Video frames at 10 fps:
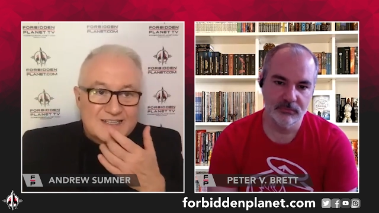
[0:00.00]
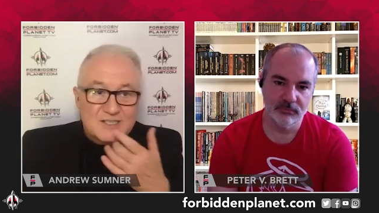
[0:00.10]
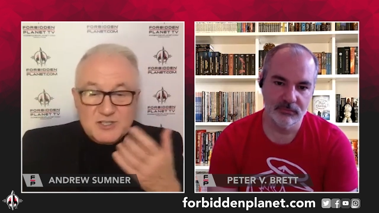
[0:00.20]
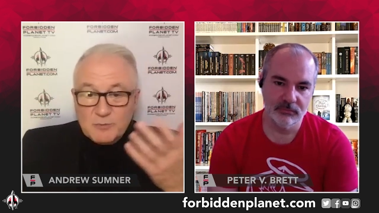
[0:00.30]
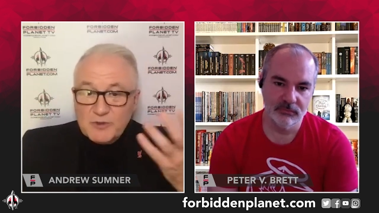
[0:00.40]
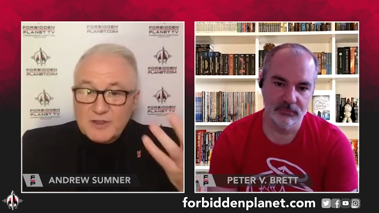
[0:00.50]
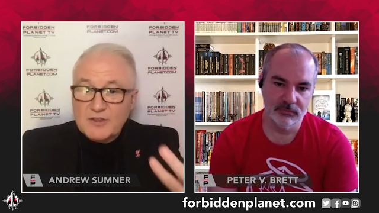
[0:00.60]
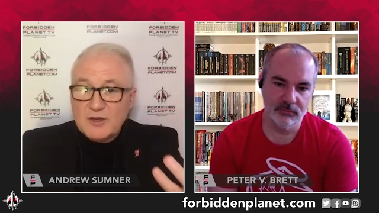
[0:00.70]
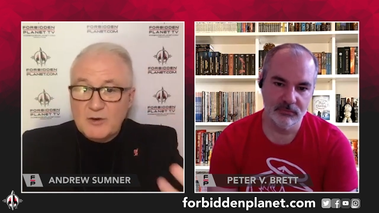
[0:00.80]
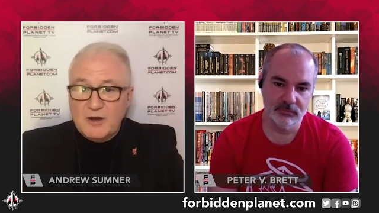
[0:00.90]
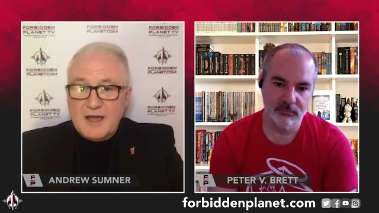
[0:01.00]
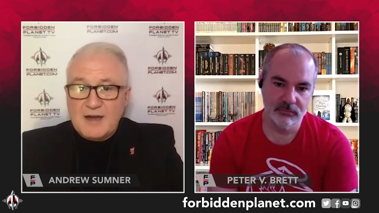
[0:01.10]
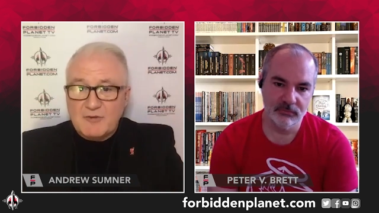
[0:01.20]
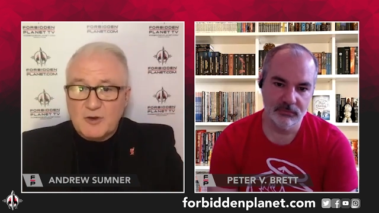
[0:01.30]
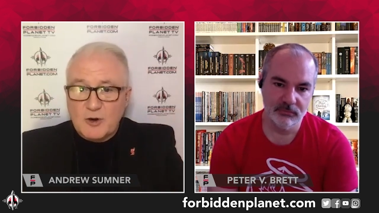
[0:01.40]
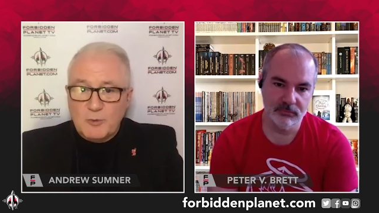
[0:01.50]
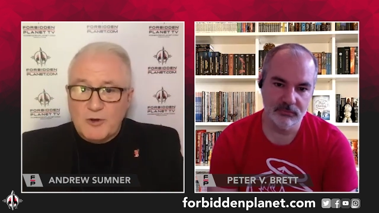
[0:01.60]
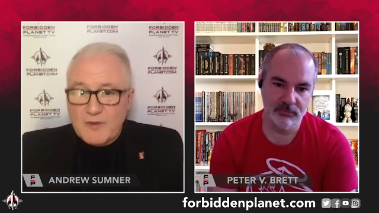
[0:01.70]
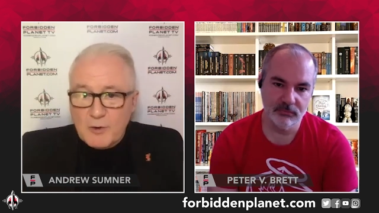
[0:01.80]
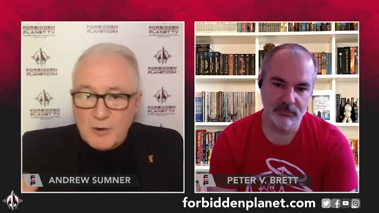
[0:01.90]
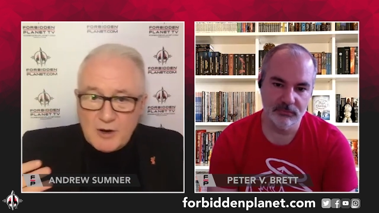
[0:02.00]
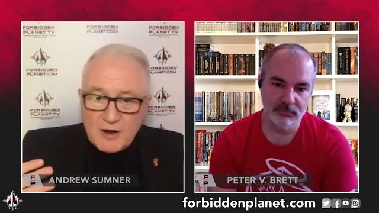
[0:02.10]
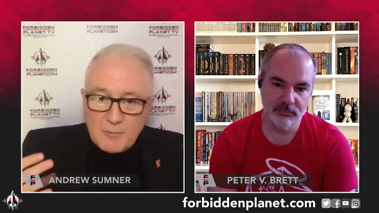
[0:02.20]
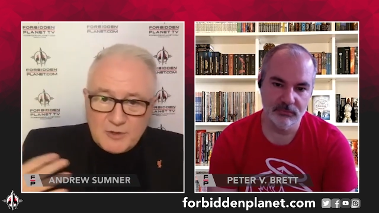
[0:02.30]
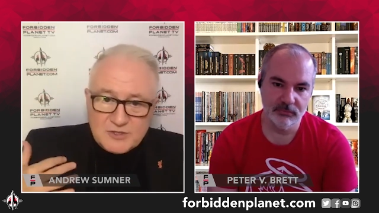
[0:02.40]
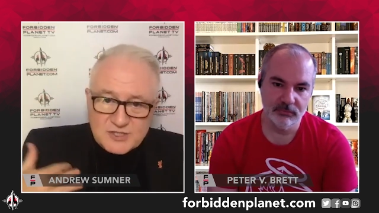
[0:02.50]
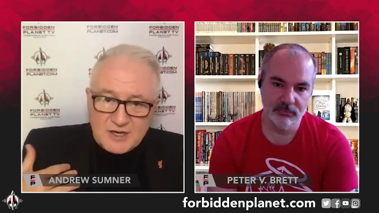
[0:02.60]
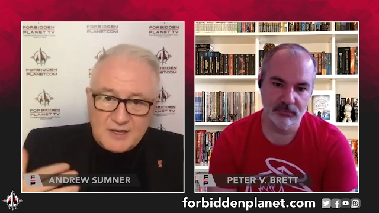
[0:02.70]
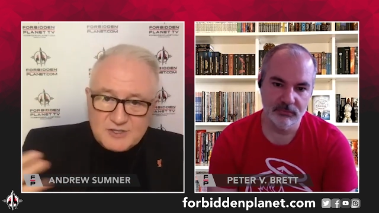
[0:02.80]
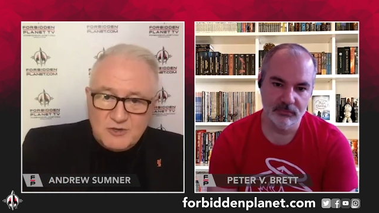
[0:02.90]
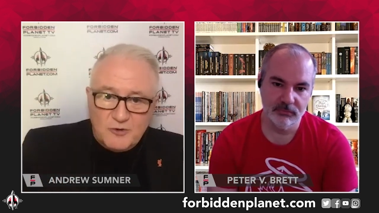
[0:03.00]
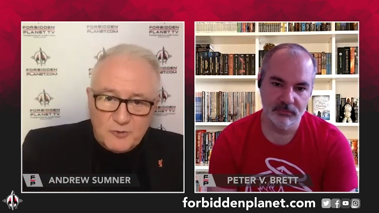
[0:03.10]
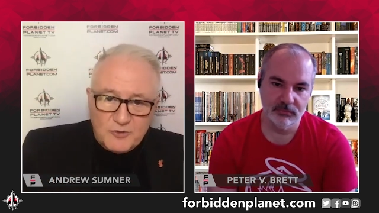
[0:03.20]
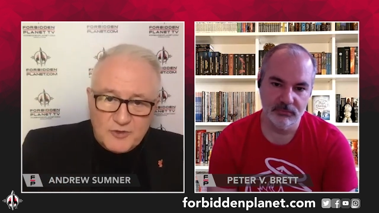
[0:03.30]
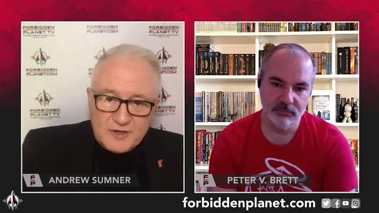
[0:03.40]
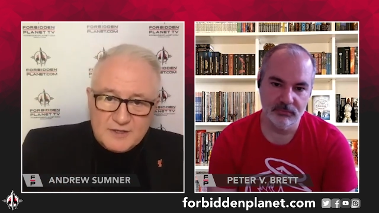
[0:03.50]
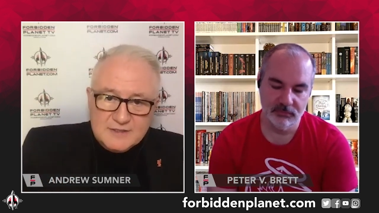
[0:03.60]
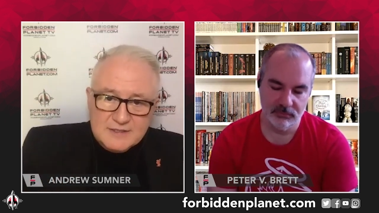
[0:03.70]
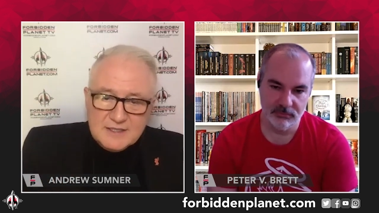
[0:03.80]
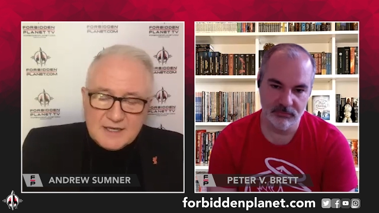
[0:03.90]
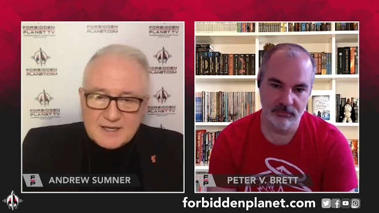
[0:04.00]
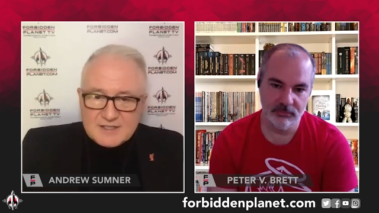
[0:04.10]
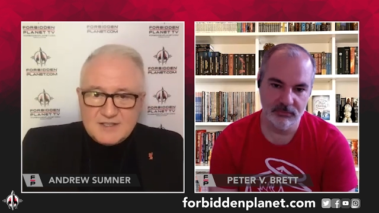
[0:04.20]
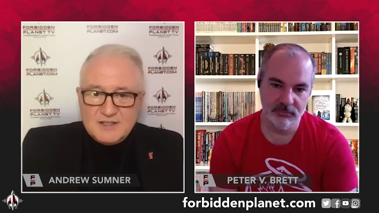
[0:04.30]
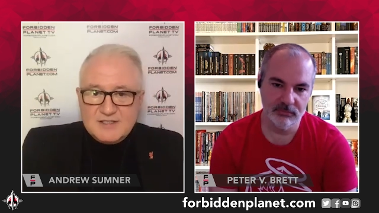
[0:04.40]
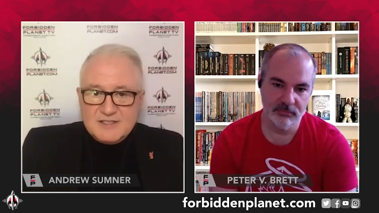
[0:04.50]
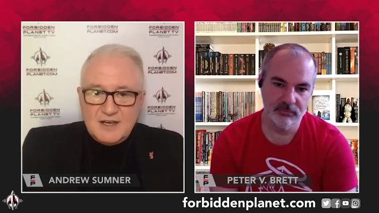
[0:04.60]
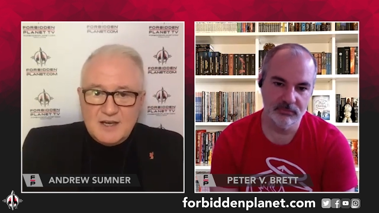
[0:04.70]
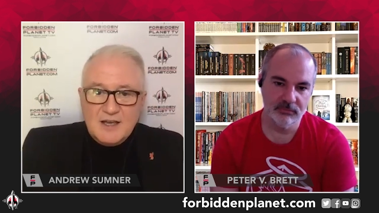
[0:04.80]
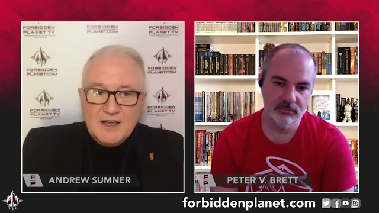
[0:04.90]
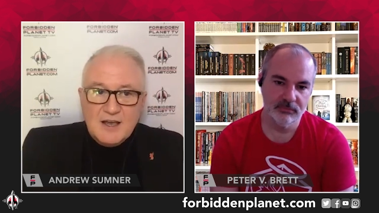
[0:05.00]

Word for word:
Speaker 1: something that you and I have in common, although I'm a journalist, not an author, mm. is that uh,